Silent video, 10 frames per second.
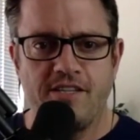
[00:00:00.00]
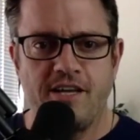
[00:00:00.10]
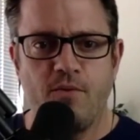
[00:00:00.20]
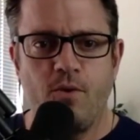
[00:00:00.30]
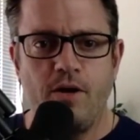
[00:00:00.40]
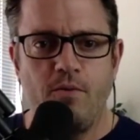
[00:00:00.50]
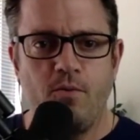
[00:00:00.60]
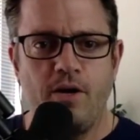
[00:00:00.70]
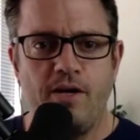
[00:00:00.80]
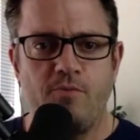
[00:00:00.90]
Like, what
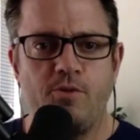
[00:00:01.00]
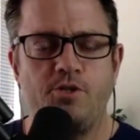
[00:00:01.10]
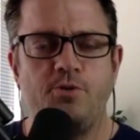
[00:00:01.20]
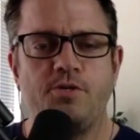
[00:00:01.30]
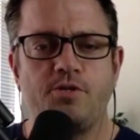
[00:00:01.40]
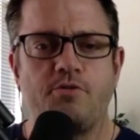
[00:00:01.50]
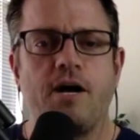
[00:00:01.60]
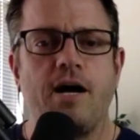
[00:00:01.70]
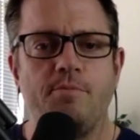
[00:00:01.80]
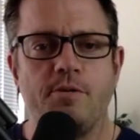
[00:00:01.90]
would you
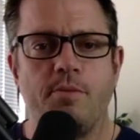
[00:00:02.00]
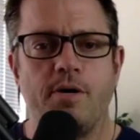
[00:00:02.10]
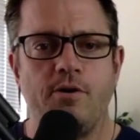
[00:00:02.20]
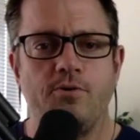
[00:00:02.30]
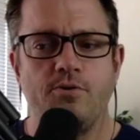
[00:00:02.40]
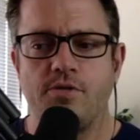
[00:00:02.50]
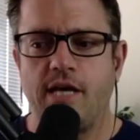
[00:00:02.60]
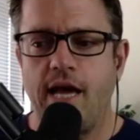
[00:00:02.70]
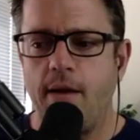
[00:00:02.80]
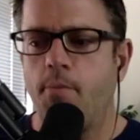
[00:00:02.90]
describe somebody who's
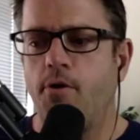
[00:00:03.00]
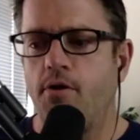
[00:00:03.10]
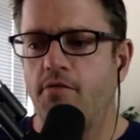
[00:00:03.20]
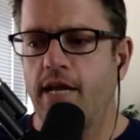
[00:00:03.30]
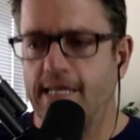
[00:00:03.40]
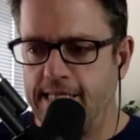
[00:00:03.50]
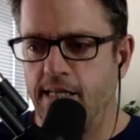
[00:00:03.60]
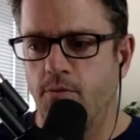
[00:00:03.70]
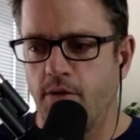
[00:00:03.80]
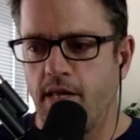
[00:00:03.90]
capable of like
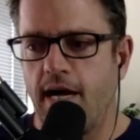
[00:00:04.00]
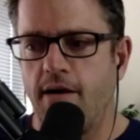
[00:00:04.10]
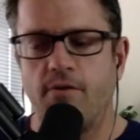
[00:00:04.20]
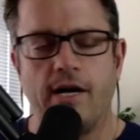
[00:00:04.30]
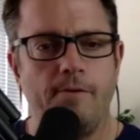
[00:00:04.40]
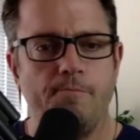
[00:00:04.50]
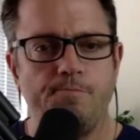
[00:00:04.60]
dealing with that? Right.